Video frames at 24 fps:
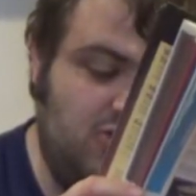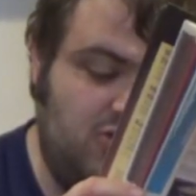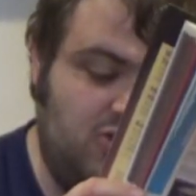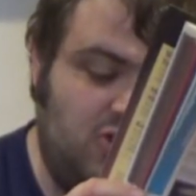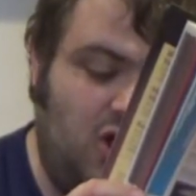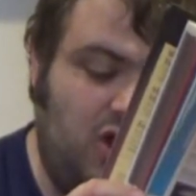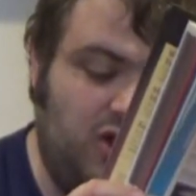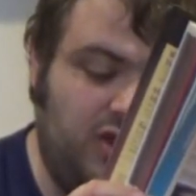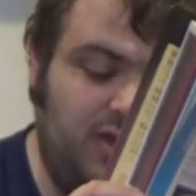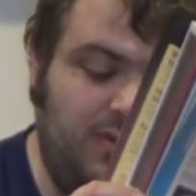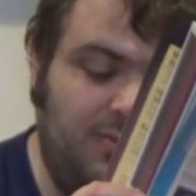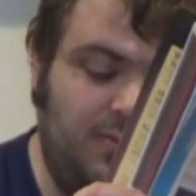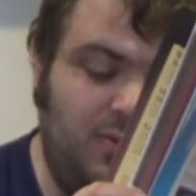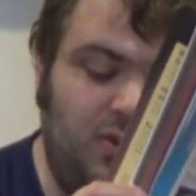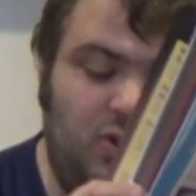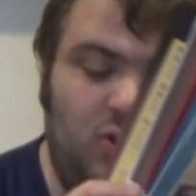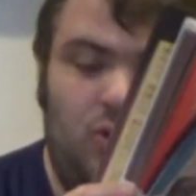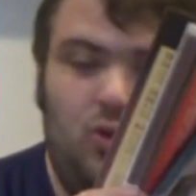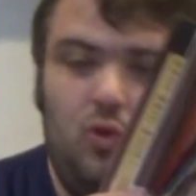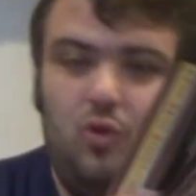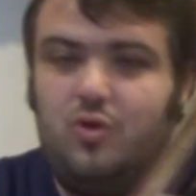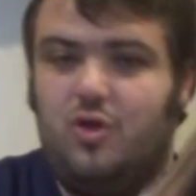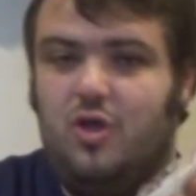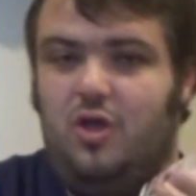the Talking
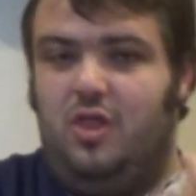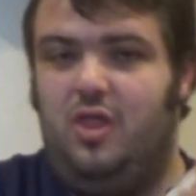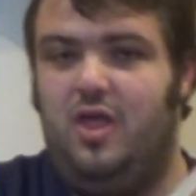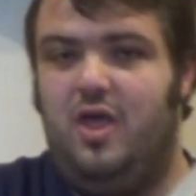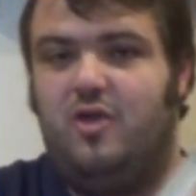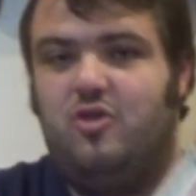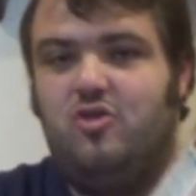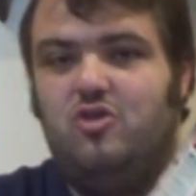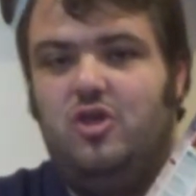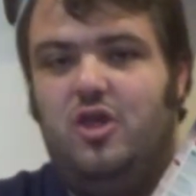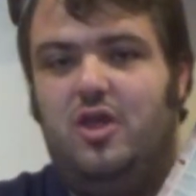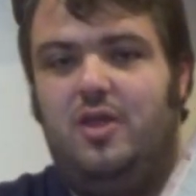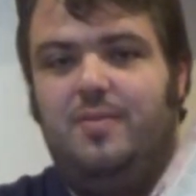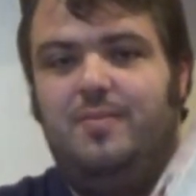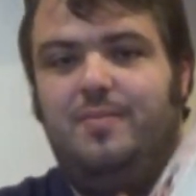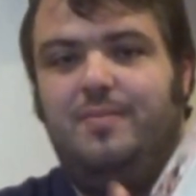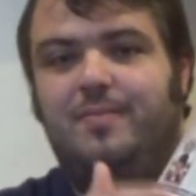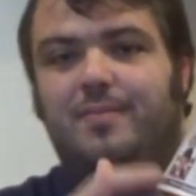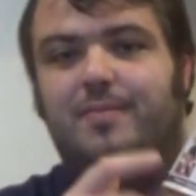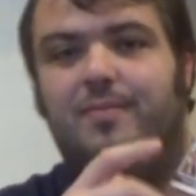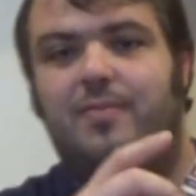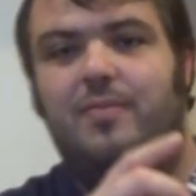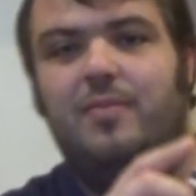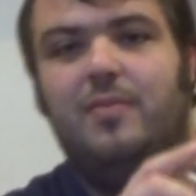Mule Collection.
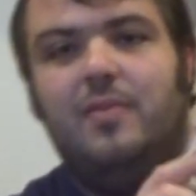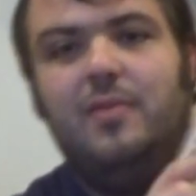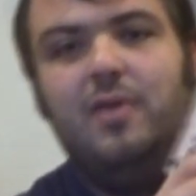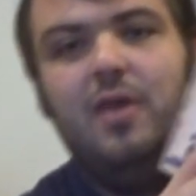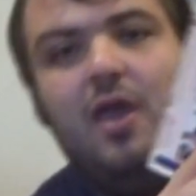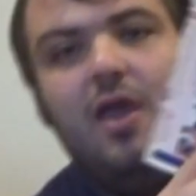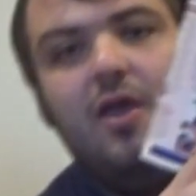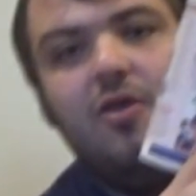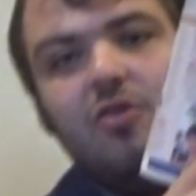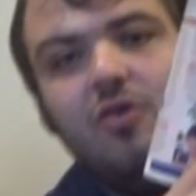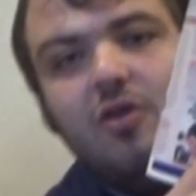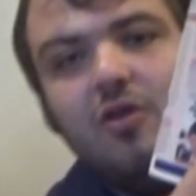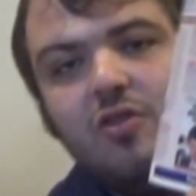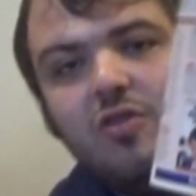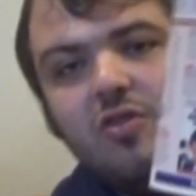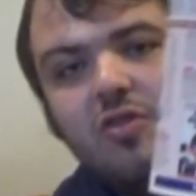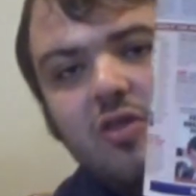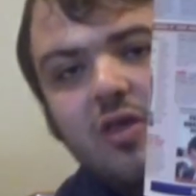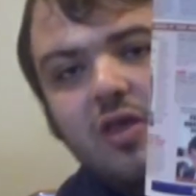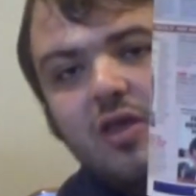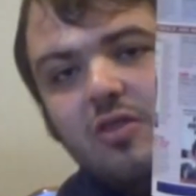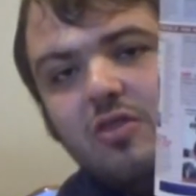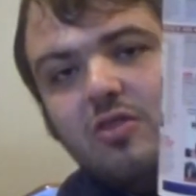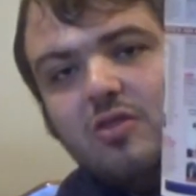As you can
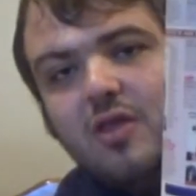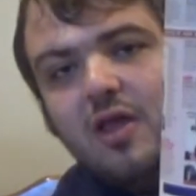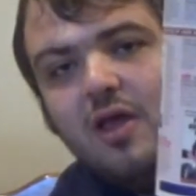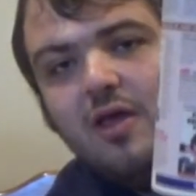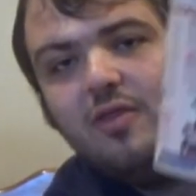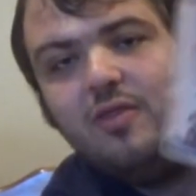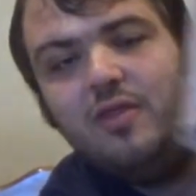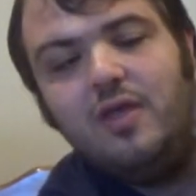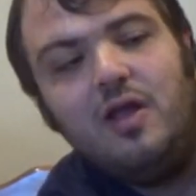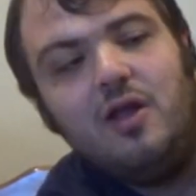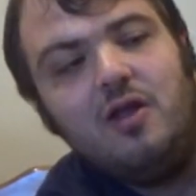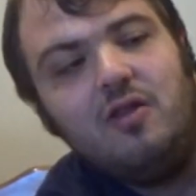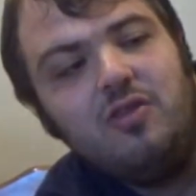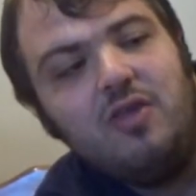see, it's down there.